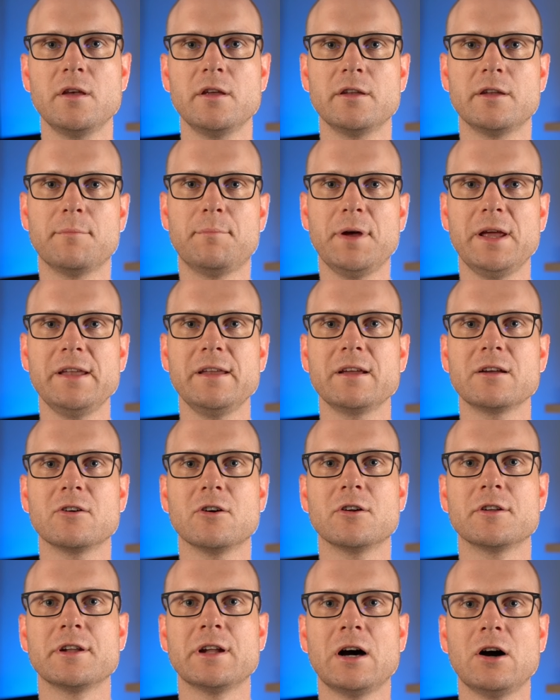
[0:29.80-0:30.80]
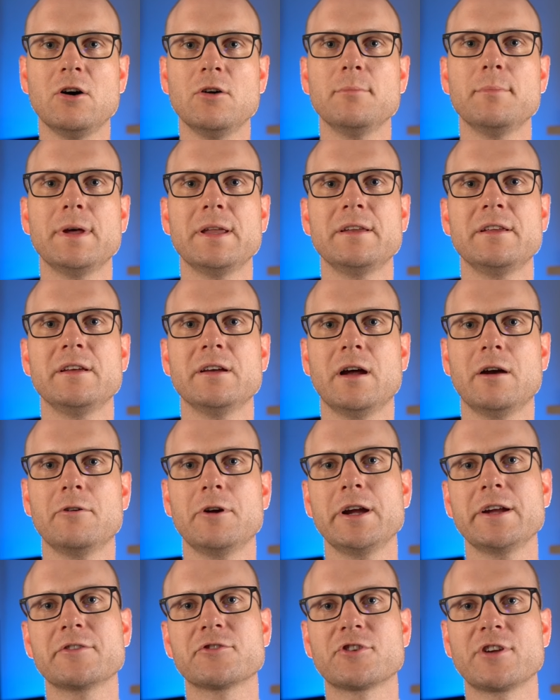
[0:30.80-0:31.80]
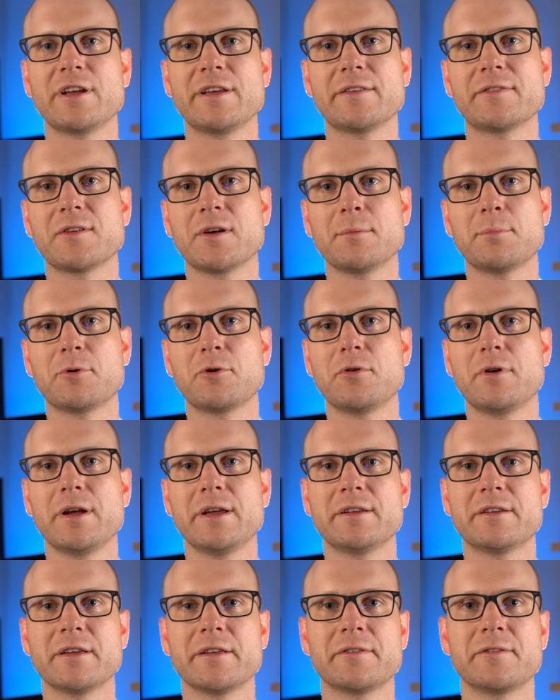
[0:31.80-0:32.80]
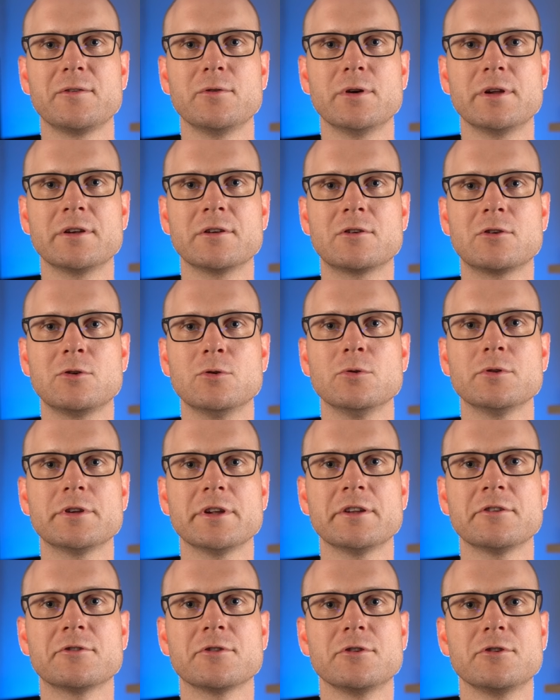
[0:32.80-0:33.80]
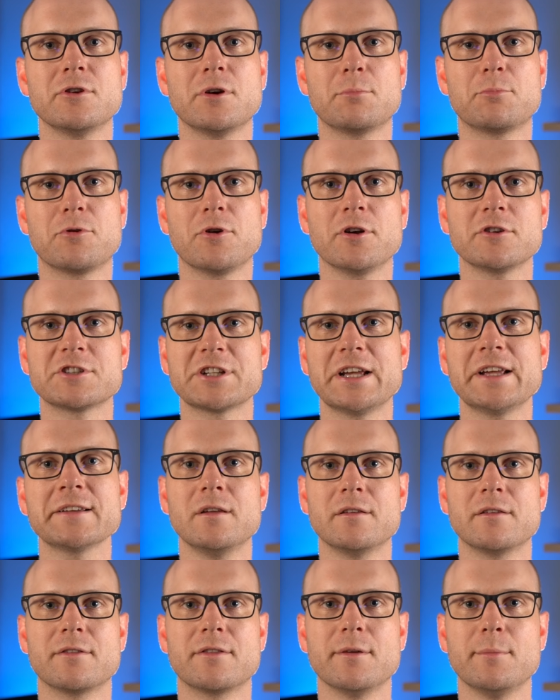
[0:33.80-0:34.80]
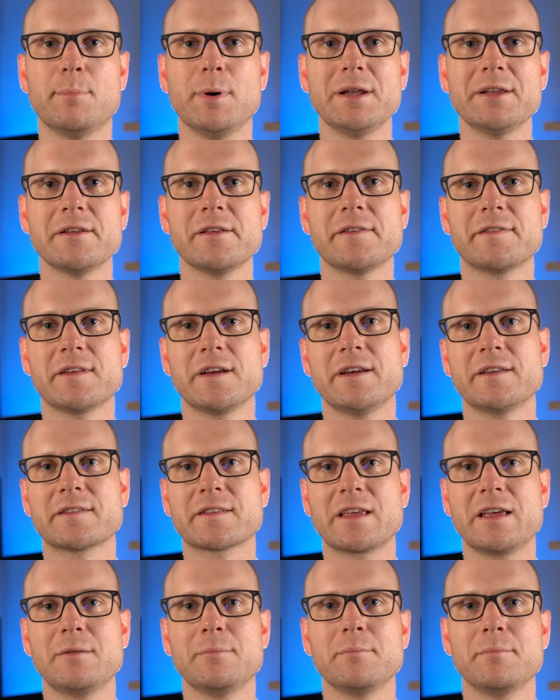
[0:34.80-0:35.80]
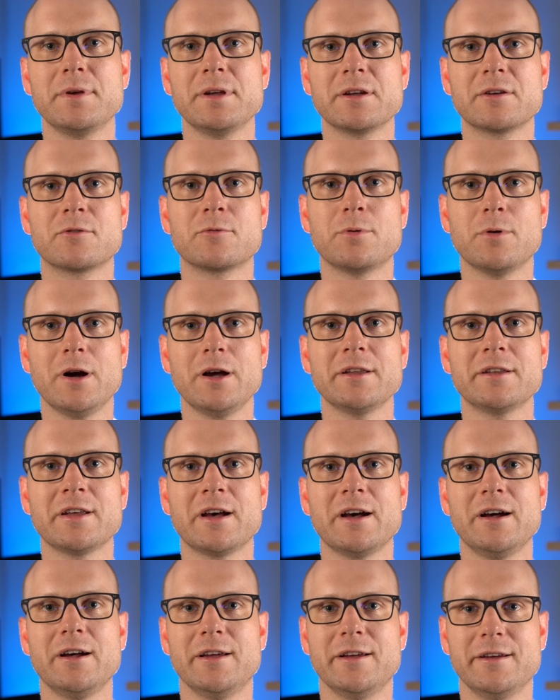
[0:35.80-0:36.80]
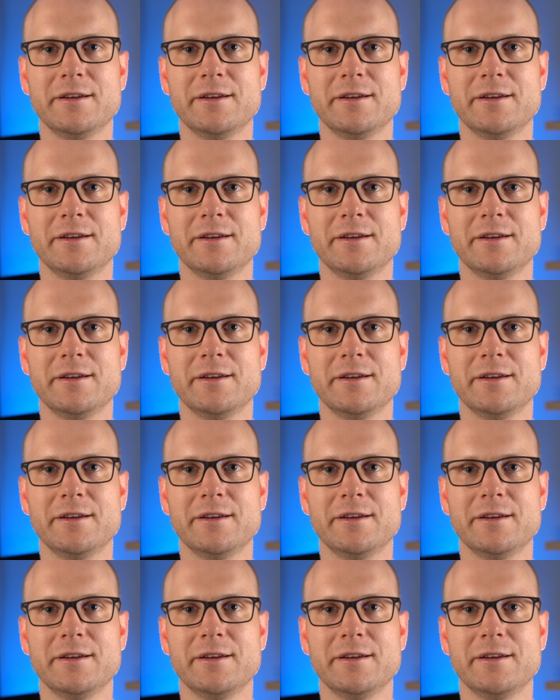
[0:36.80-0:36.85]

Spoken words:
Depending on how many RxJS operators you include into your project, the bundle size can be quite high.